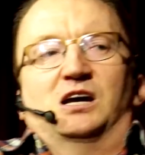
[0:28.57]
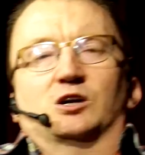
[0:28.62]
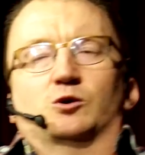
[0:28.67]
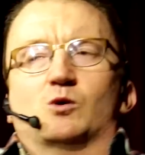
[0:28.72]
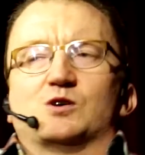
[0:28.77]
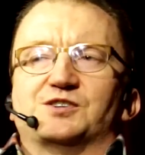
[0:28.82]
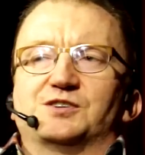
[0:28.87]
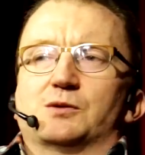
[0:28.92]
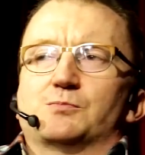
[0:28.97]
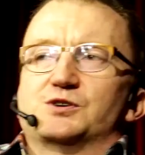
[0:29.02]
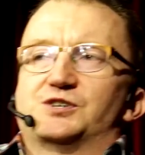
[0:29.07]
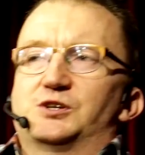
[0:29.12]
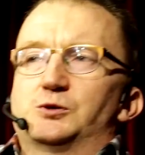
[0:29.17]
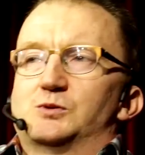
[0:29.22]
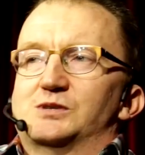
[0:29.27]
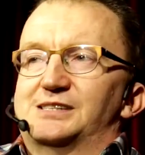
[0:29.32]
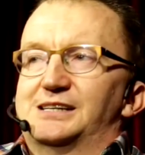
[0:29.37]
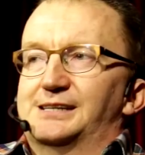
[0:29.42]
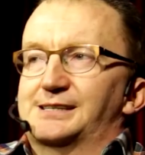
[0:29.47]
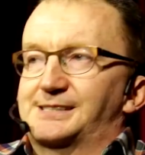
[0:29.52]
Question number
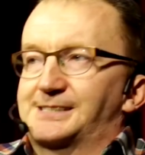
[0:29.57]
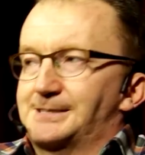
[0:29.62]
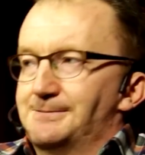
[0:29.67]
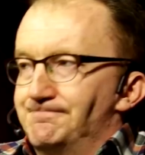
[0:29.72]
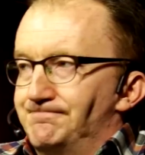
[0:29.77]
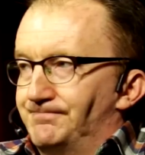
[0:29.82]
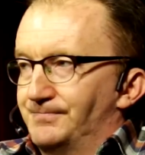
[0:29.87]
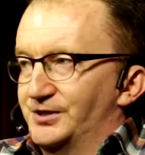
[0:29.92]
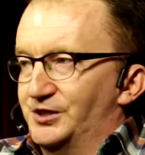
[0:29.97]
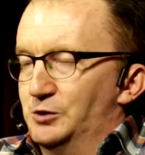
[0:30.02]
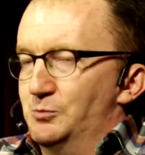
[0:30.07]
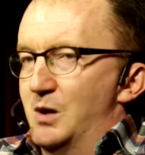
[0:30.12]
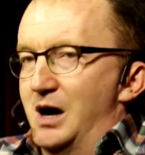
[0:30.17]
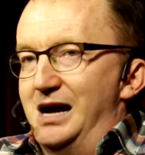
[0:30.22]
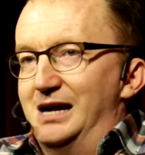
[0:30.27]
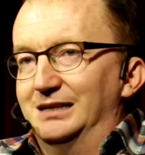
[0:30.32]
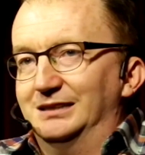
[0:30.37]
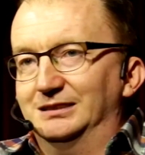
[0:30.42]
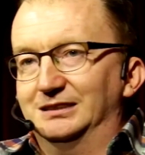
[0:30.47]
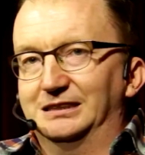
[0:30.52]
2 is this. Do you
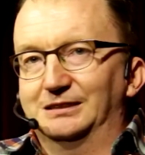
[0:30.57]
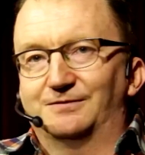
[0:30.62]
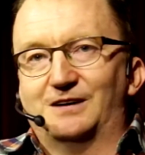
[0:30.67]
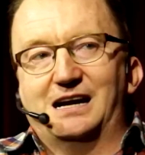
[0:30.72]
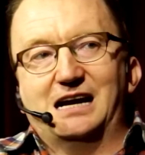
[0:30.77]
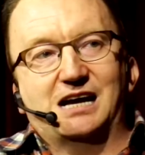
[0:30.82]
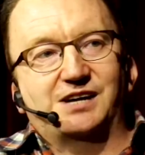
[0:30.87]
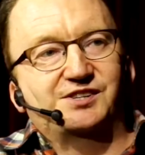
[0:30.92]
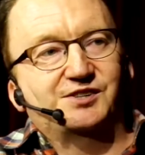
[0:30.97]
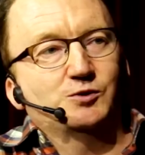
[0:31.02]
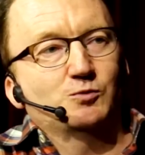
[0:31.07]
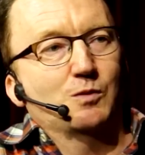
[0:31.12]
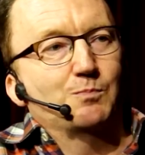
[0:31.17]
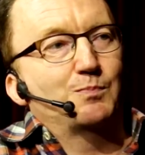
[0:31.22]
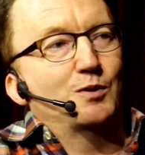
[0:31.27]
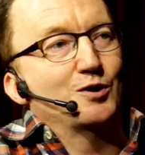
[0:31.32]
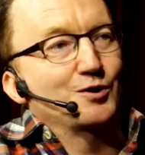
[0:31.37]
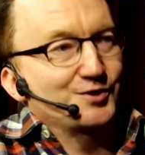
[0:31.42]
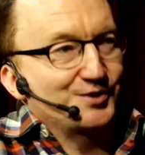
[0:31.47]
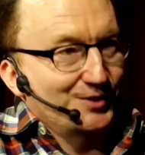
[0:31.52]
mind if I ask you a
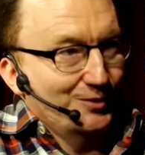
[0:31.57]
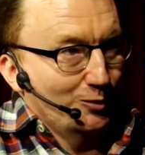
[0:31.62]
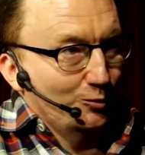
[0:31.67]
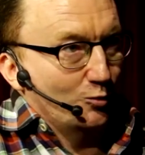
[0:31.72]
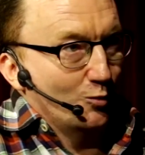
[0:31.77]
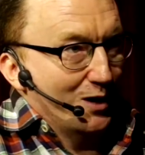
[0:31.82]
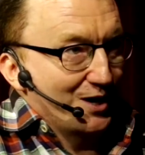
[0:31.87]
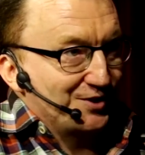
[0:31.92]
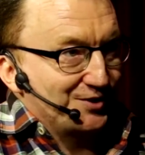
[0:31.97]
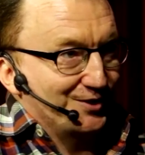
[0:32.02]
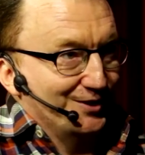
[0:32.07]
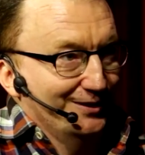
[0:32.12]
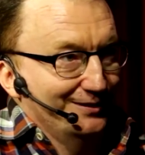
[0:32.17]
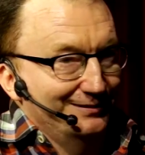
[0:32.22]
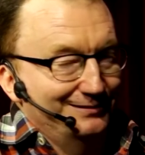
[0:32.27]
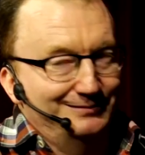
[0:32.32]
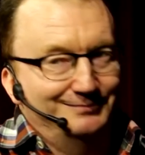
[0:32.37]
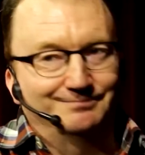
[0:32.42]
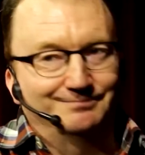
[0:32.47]
personal question?